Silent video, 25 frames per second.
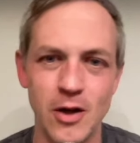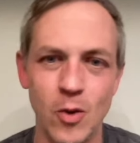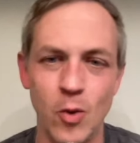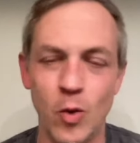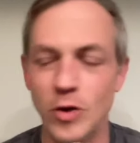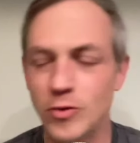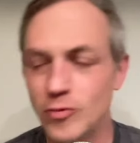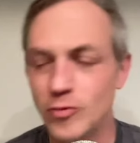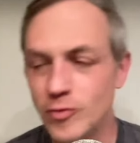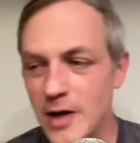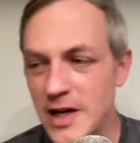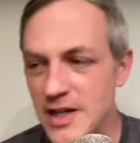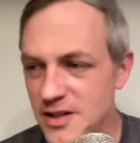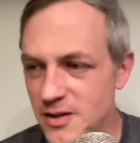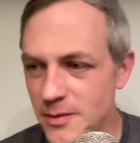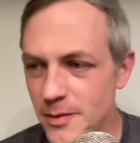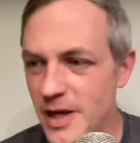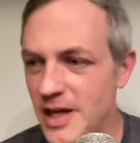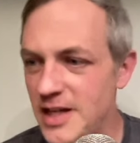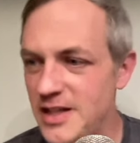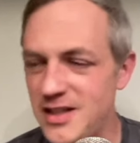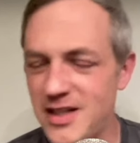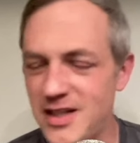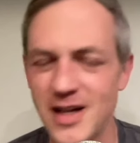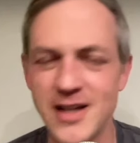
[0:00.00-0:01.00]
What
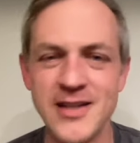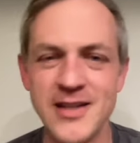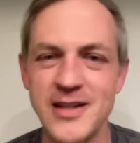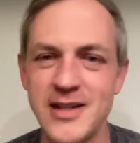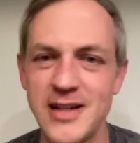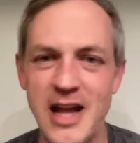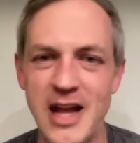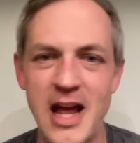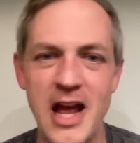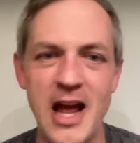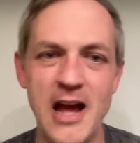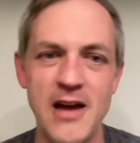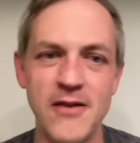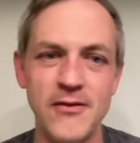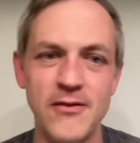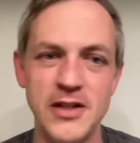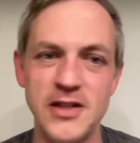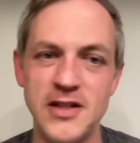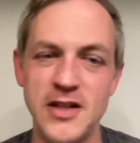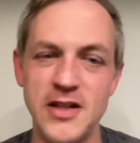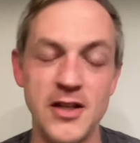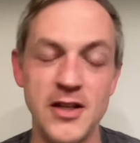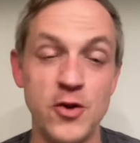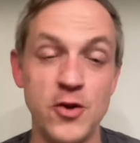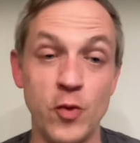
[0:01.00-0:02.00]
resume doesn't have
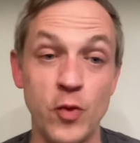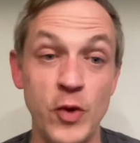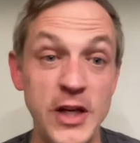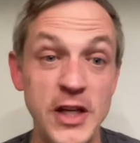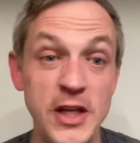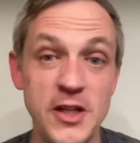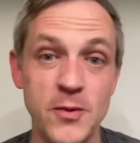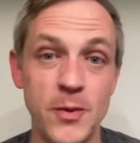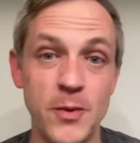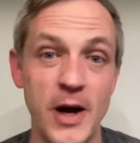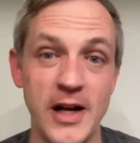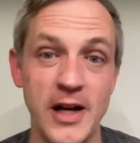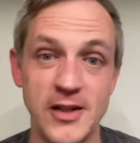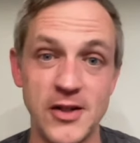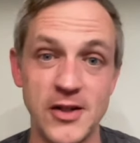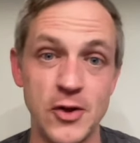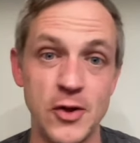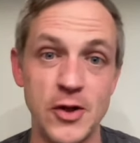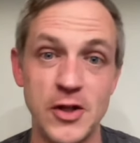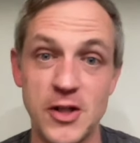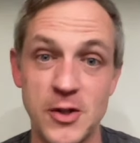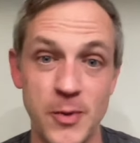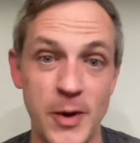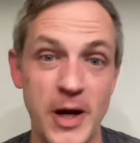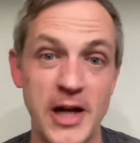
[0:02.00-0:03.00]
its, its weak spots, or
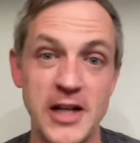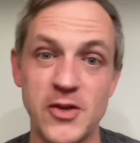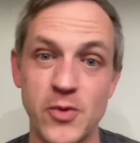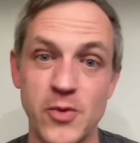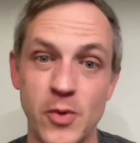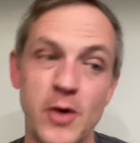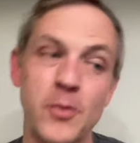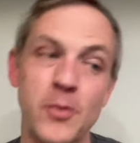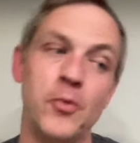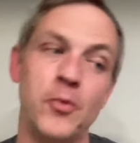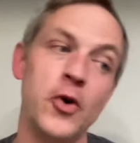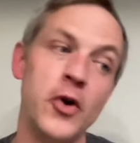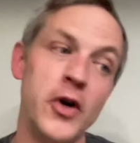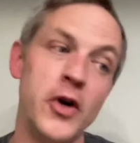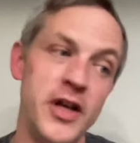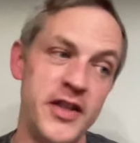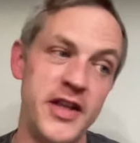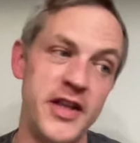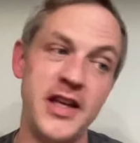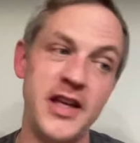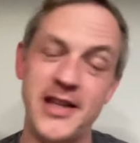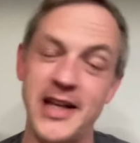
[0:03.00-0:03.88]
its spots where, boy, they,